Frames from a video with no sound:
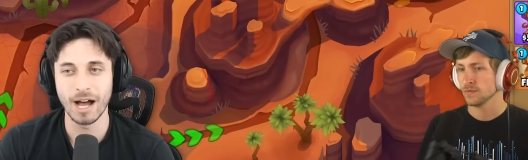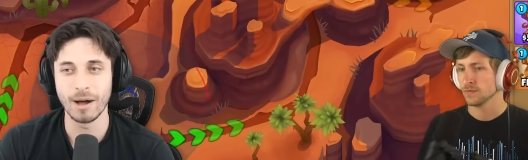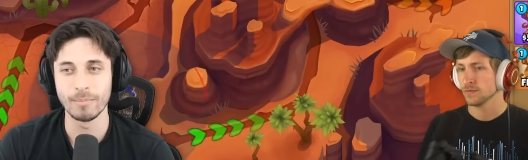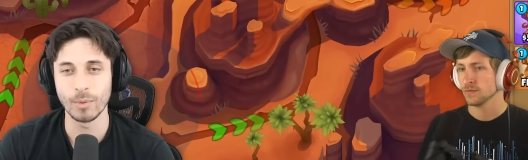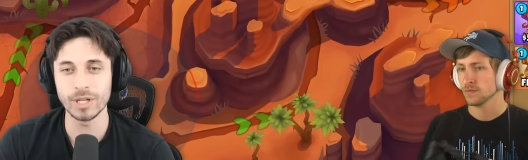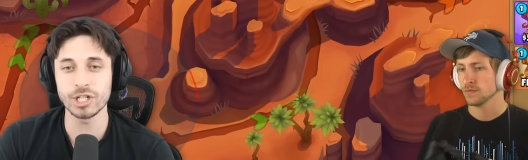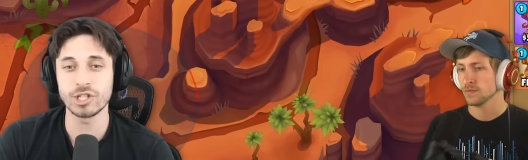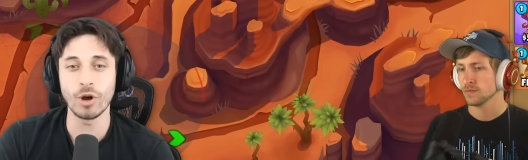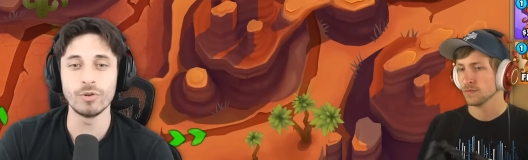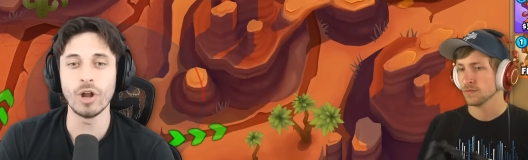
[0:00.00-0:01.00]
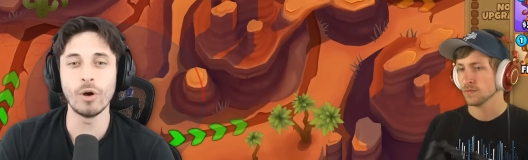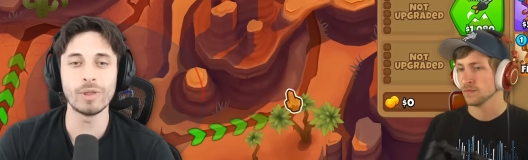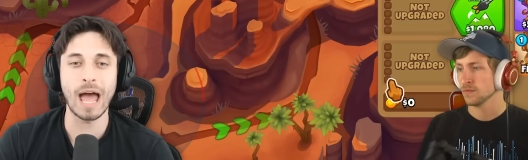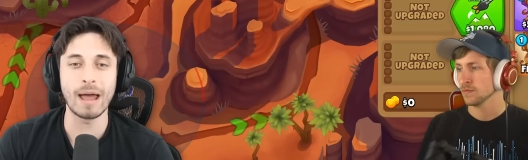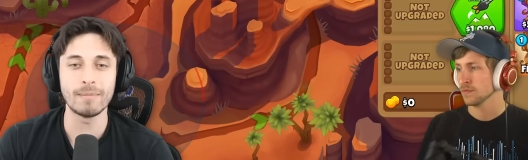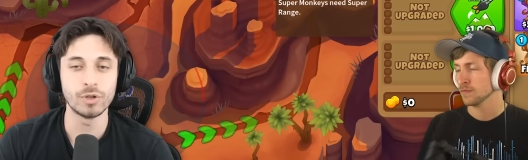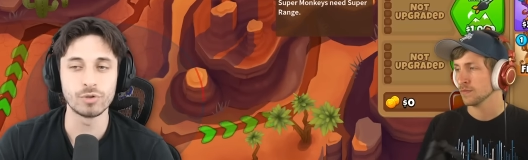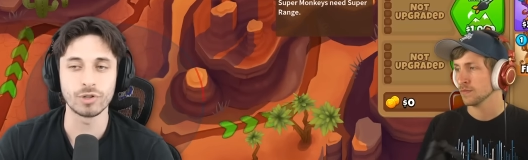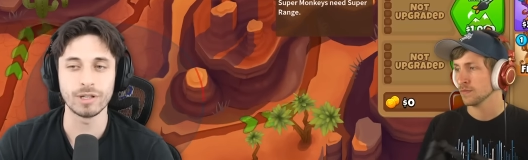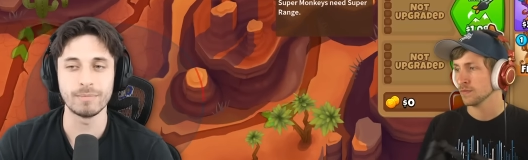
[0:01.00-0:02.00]
Speaker 1: Um, but we just don't know that
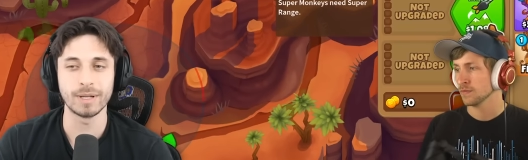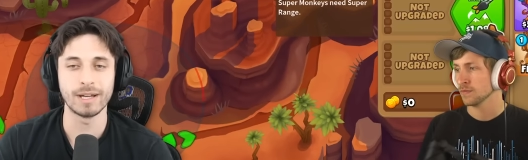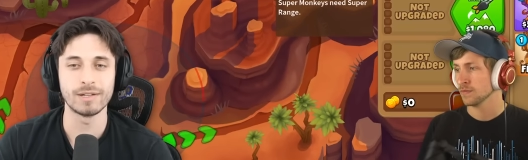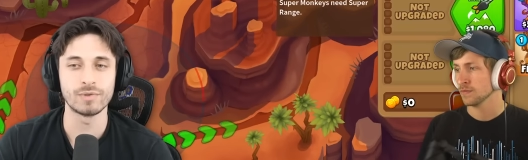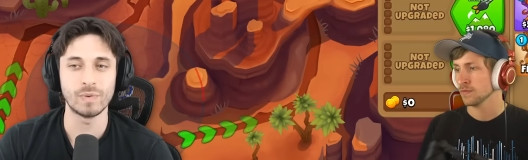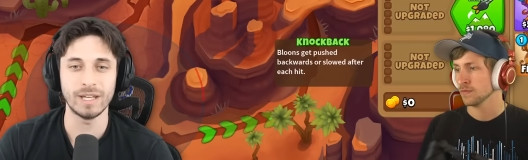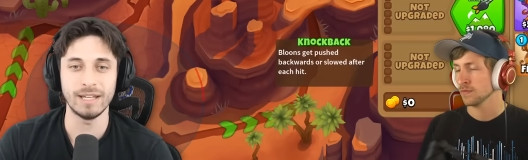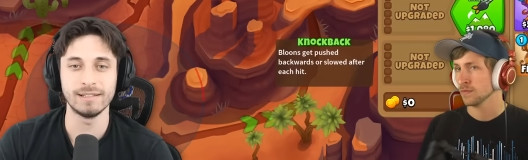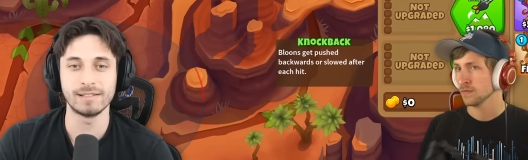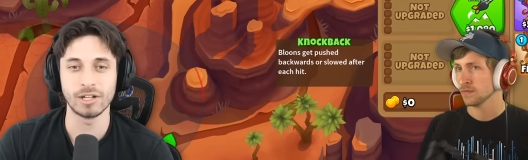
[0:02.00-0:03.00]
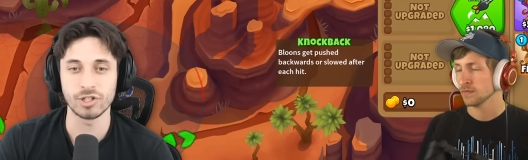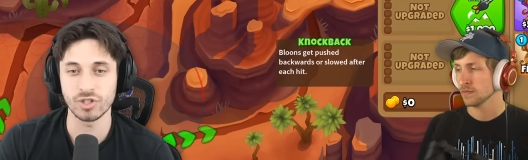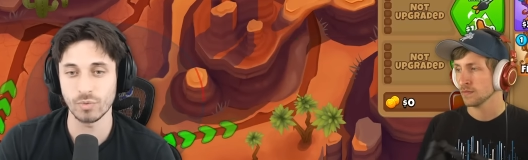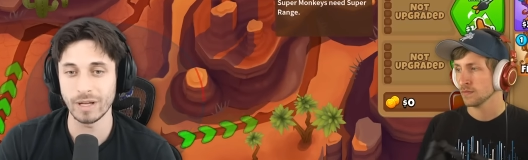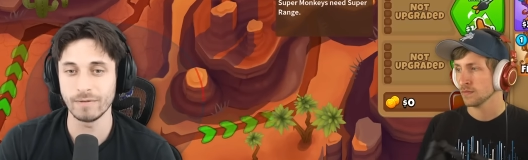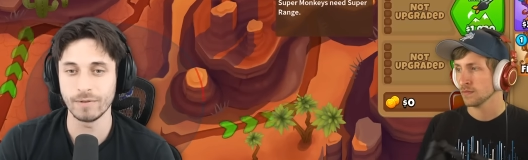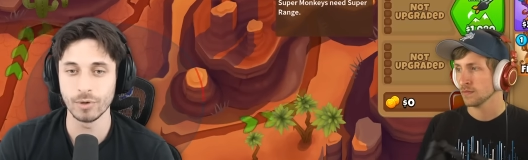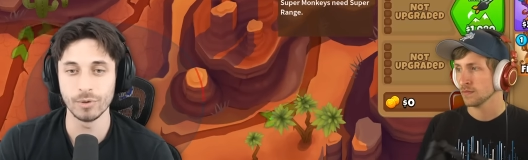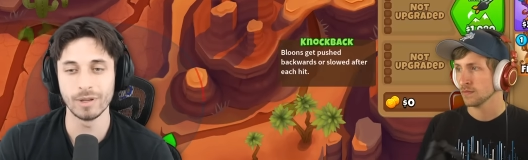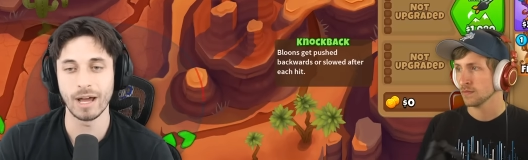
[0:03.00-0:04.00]
usually because we eat such sweet
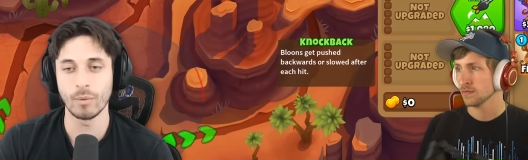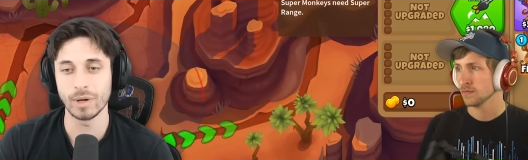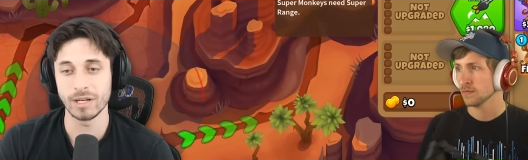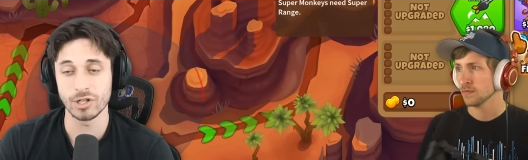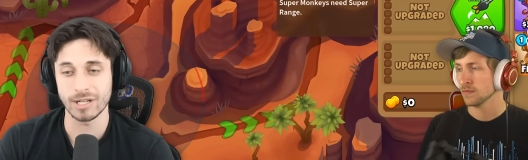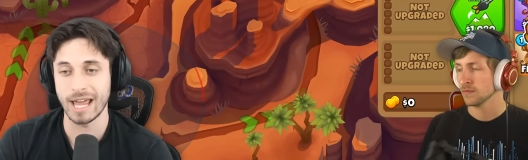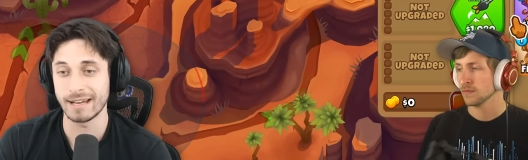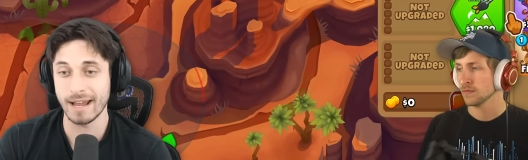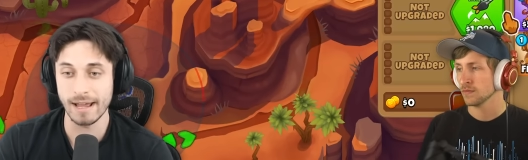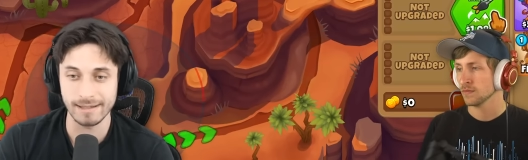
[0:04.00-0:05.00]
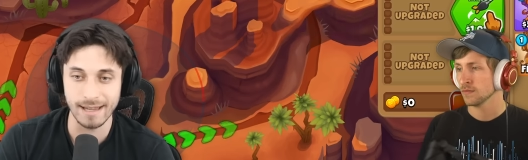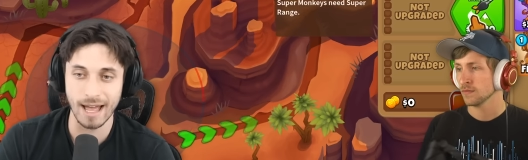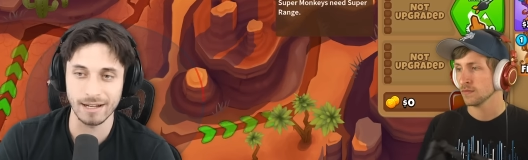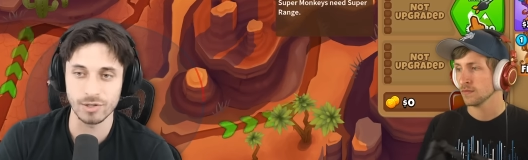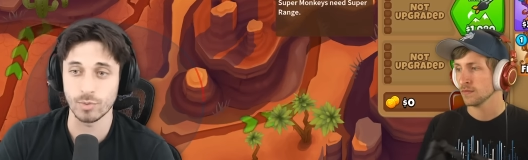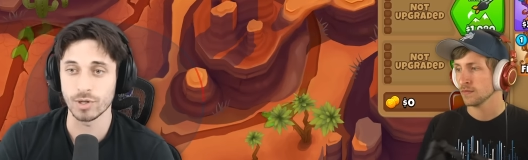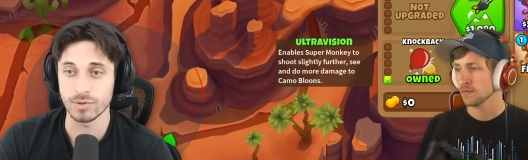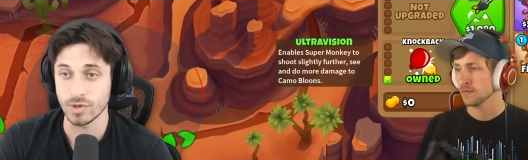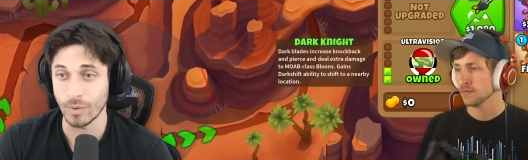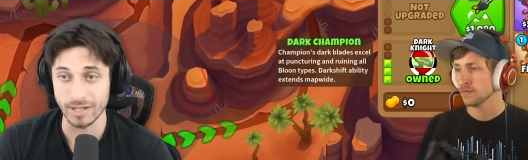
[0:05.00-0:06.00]
food that we just can't taste that because we're
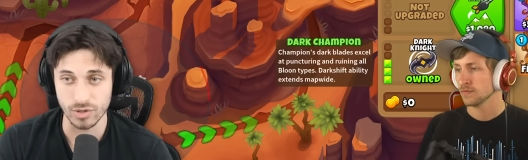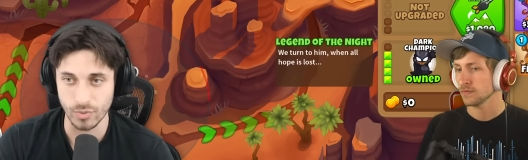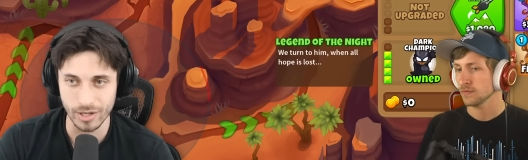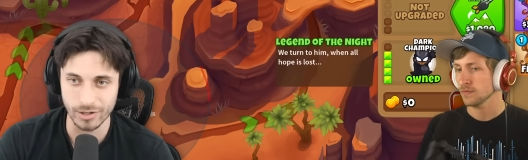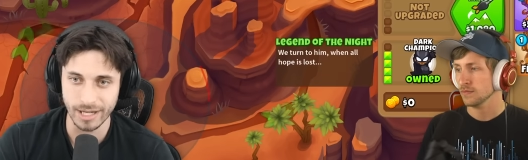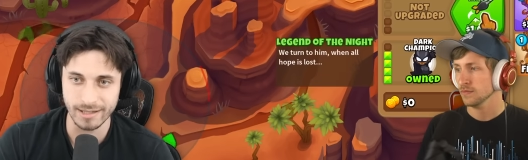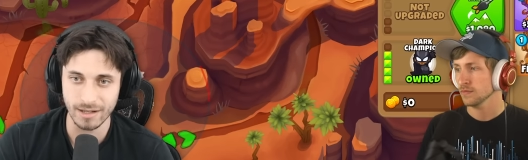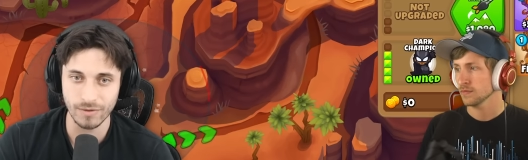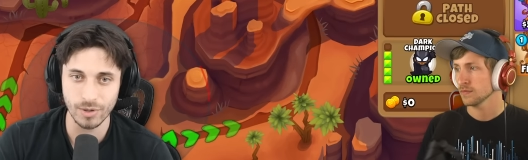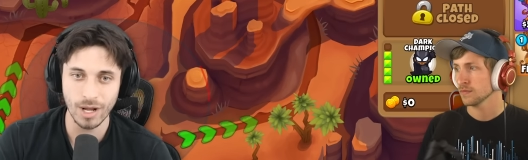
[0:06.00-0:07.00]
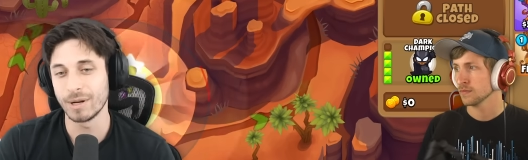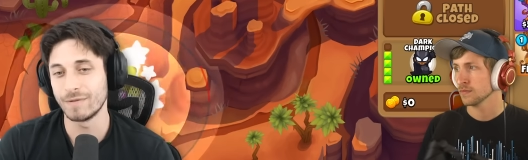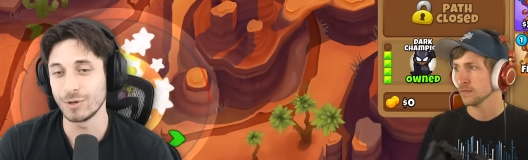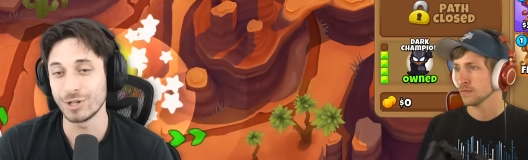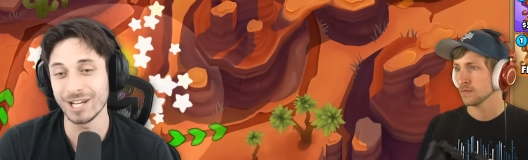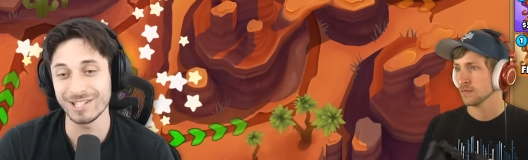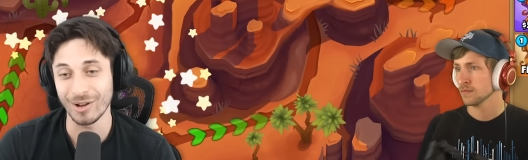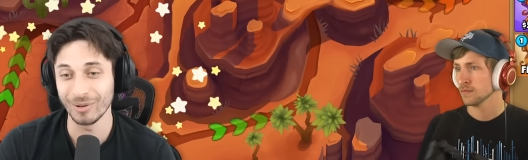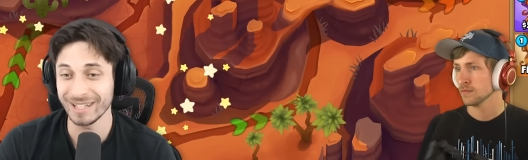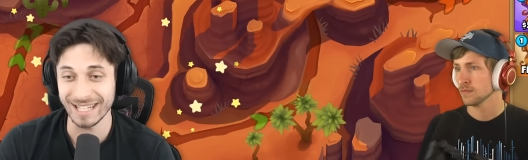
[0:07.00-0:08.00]
used to way sweeter tasting food. But if you just
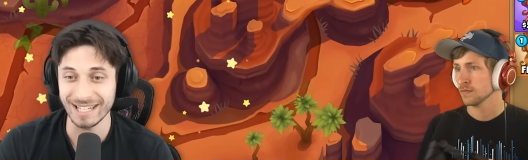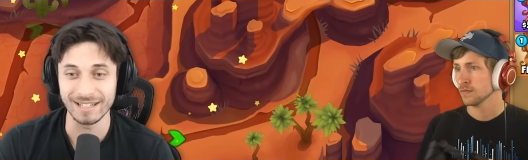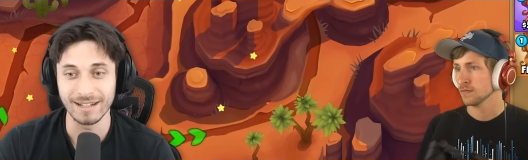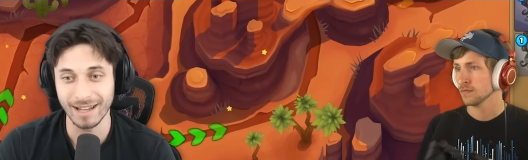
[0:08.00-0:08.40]
only eat